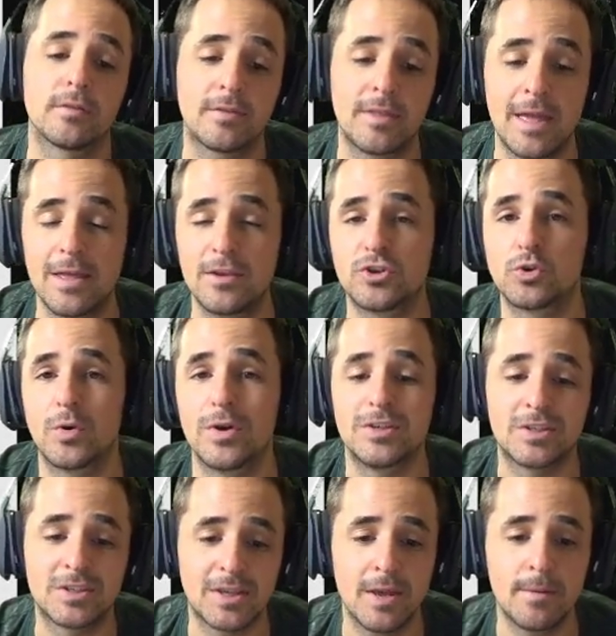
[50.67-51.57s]
They joined
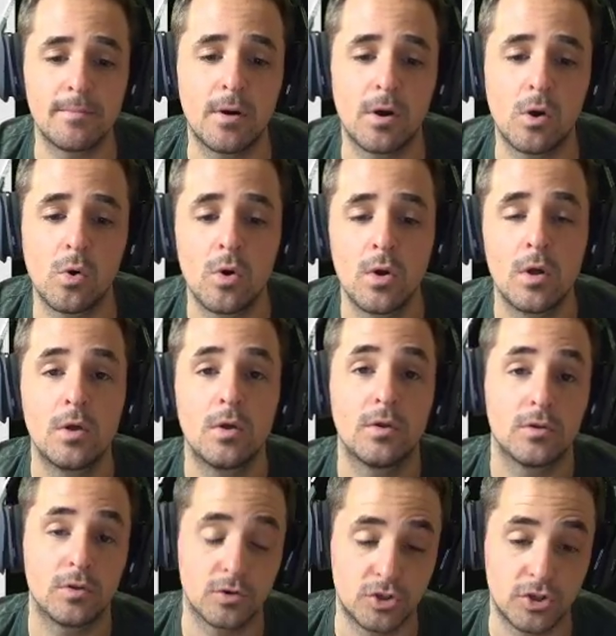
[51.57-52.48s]
Skimbo,
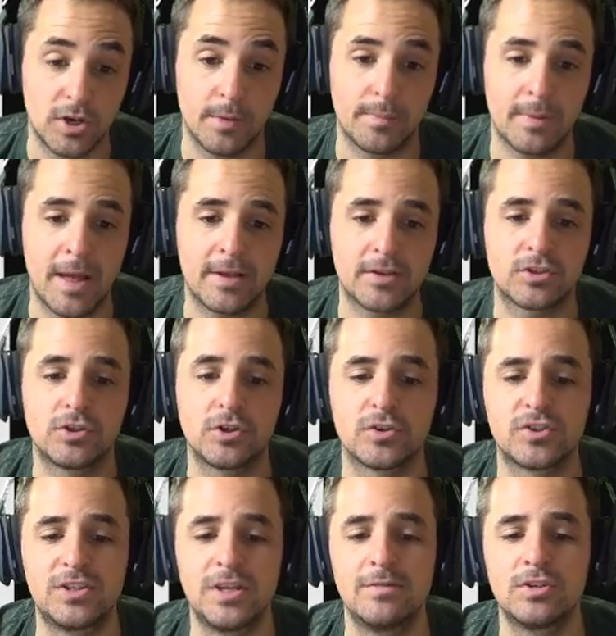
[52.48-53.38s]
your champ last year,
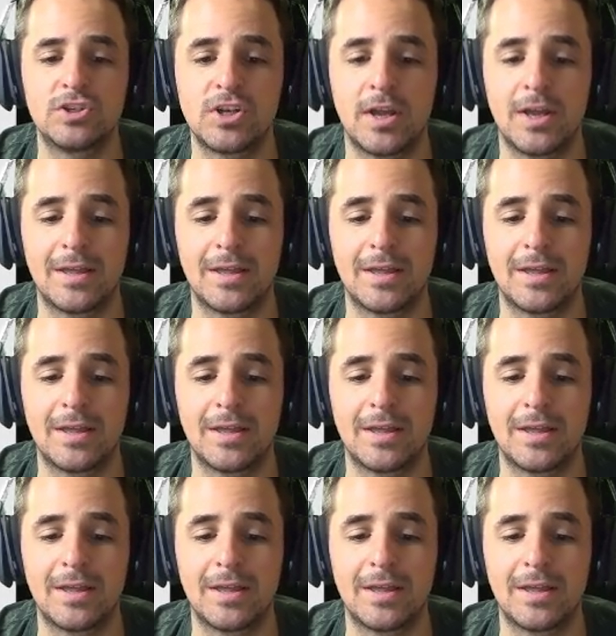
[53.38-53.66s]
Stevie J,